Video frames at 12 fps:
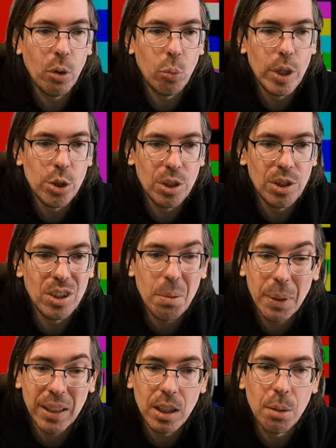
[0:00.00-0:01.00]
which is
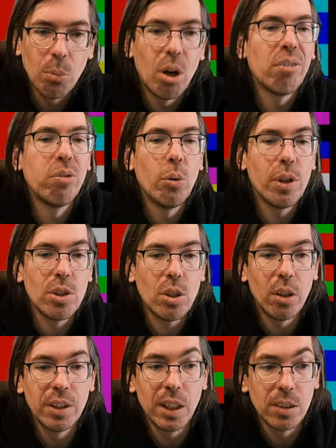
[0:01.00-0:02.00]
typically more focused
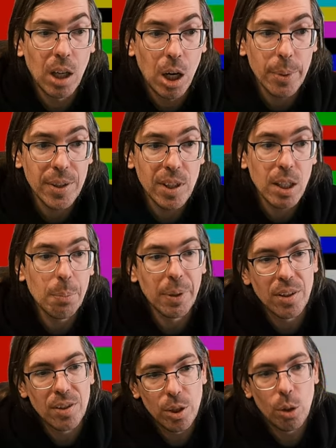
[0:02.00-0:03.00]
on the Atari scene,
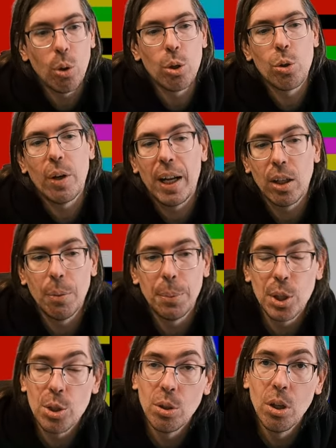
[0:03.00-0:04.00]
but this year also had a
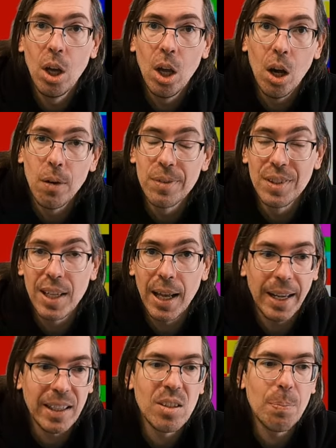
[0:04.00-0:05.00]
competition of
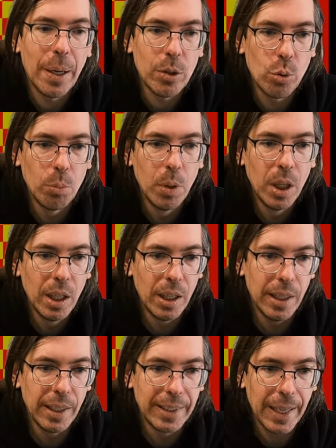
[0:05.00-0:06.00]
ZX Spectrum uh,